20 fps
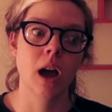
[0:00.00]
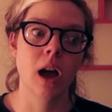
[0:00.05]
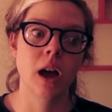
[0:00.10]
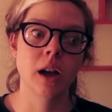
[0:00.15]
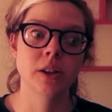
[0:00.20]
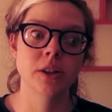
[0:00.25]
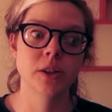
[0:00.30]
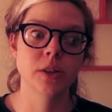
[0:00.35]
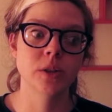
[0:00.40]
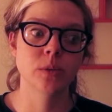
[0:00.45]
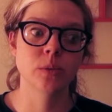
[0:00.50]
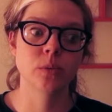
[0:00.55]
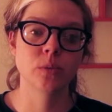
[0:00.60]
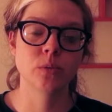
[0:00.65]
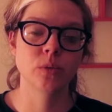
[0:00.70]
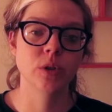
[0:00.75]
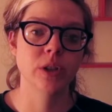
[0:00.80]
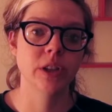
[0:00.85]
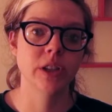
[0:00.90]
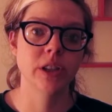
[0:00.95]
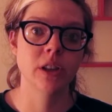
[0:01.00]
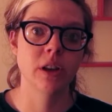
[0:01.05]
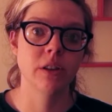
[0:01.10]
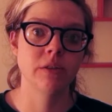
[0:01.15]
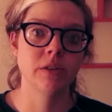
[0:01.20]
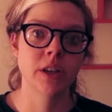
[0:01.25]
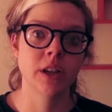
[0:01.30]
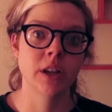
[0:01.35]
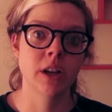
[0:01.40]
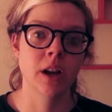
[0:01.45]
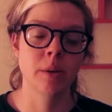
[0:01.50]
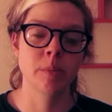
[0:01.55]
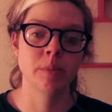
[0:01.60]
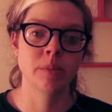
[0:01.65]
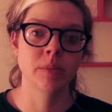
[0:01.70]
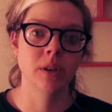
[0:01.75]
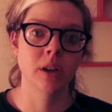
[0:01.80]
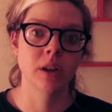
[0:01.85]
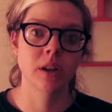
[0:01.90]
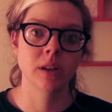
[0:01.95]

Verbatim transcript: I just really loved it and I'm